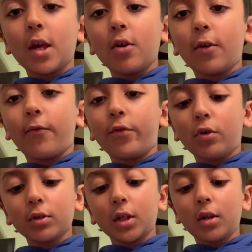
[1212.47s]
And
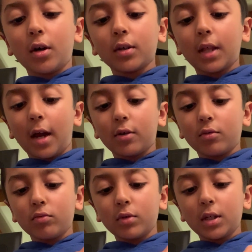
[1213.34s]
fold along that
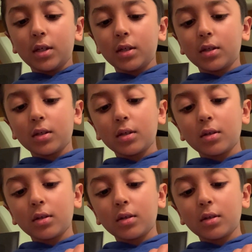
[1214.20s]
crease,